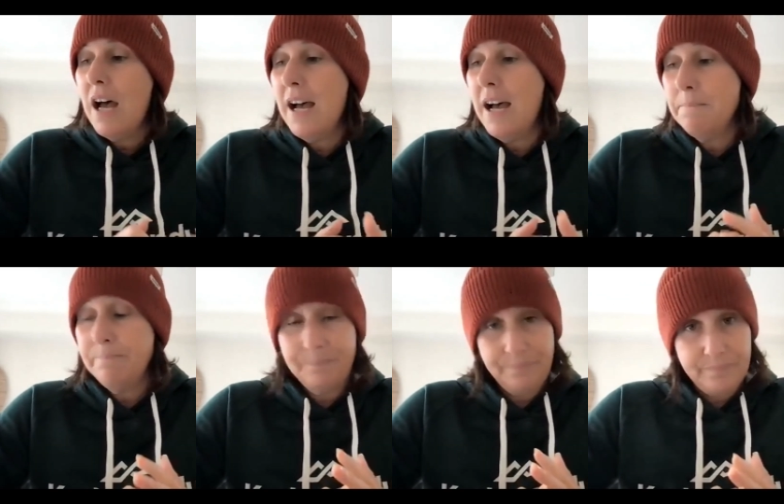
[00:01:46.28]

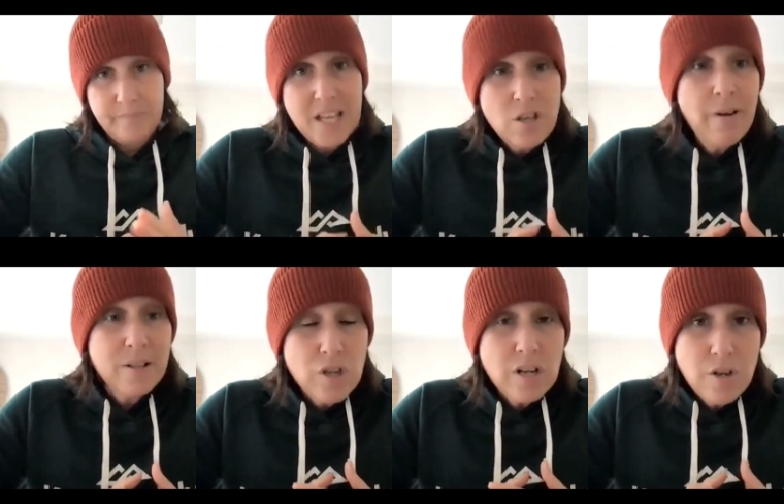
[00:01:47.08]
that you
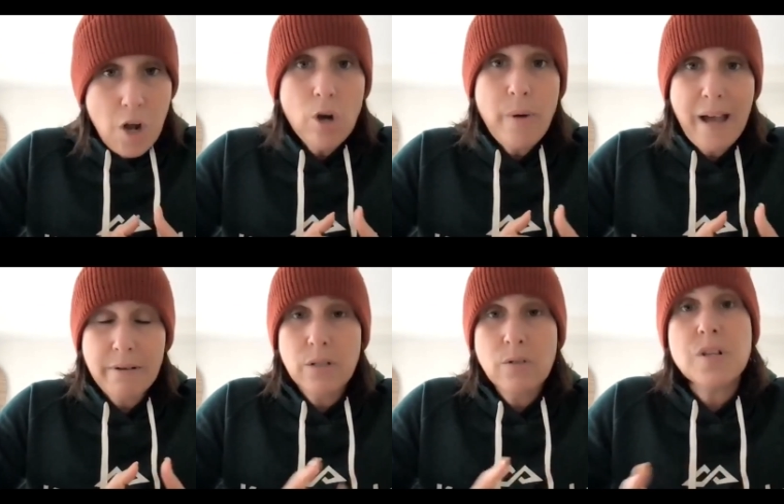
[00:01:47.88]
actually know how
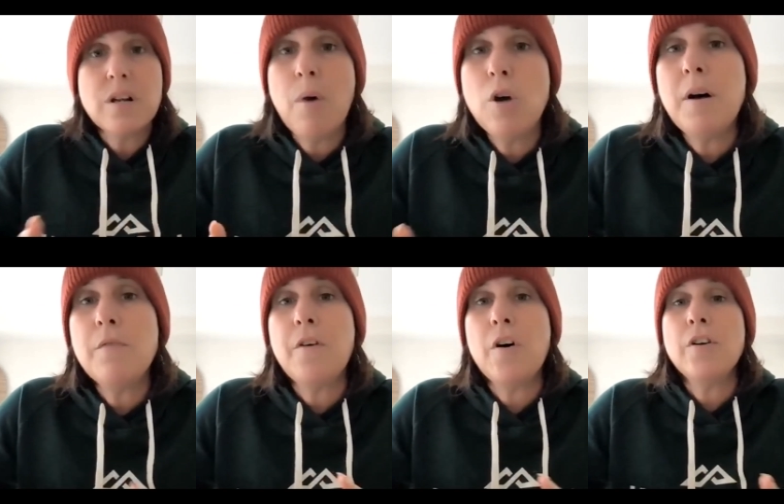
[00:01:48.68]
it looks on a
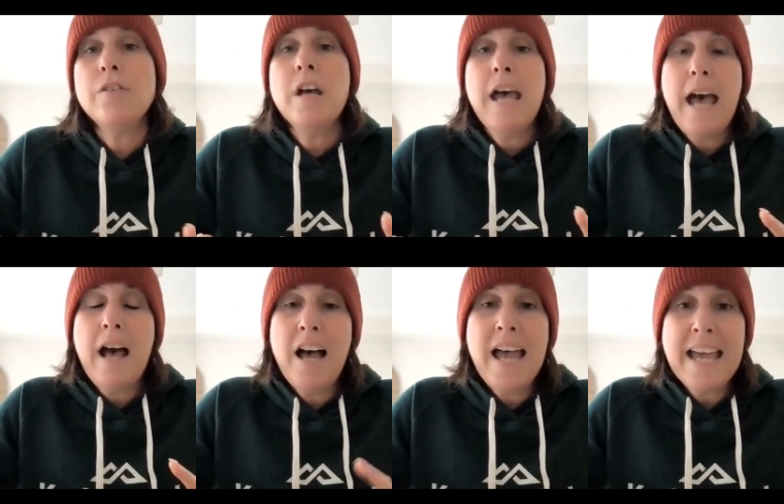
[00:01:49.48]
mobile phone
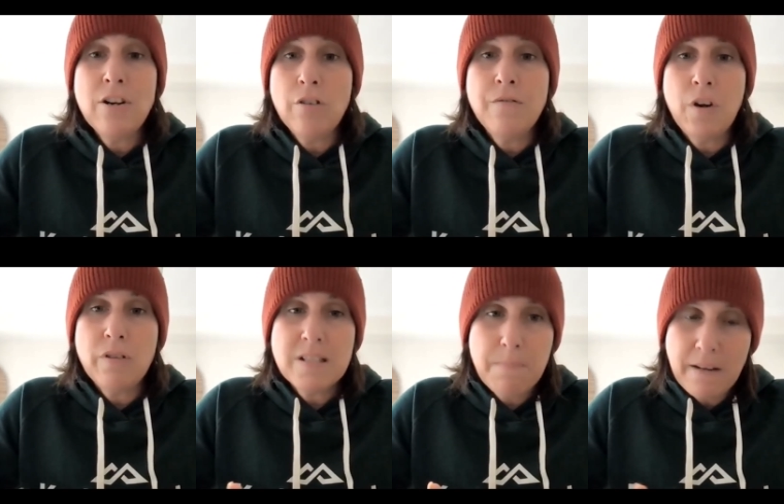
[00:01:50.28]
and on
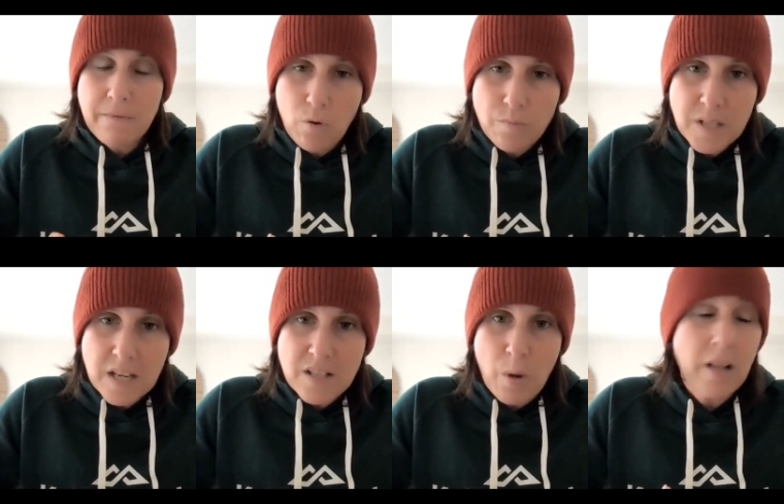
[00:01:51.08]
various platforms
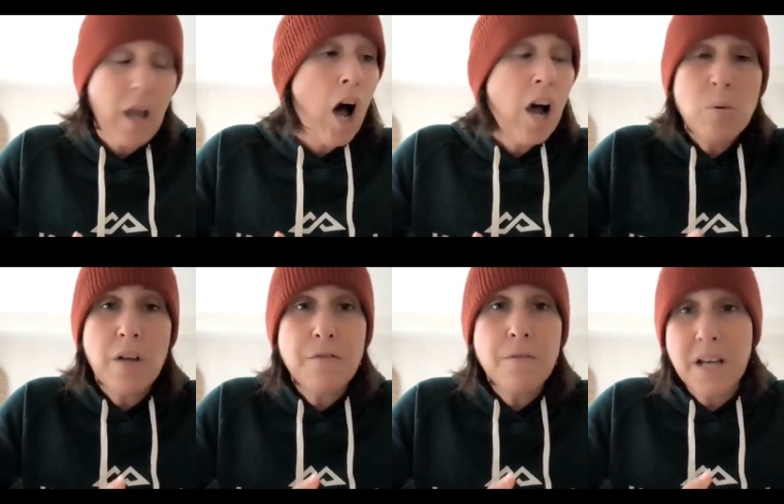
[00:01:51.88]
as well. I
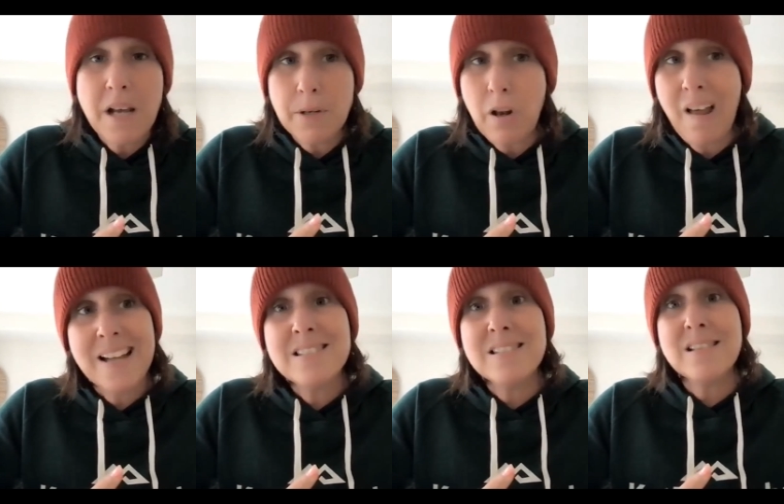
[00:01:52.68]
will often pick up a
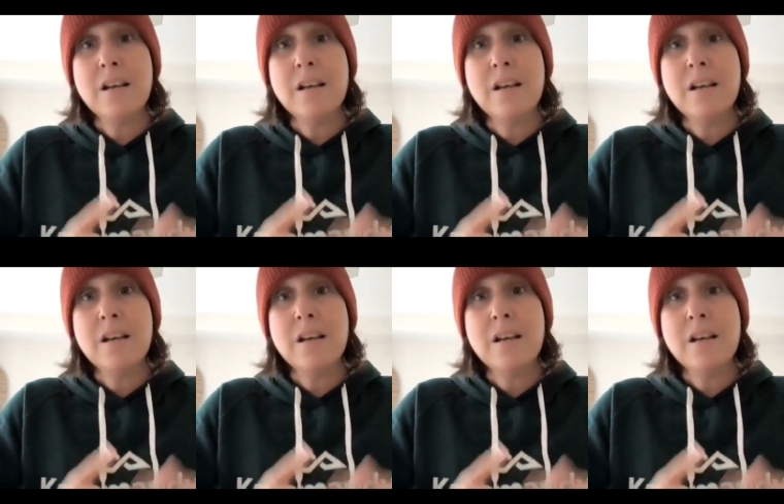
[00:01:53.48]
client,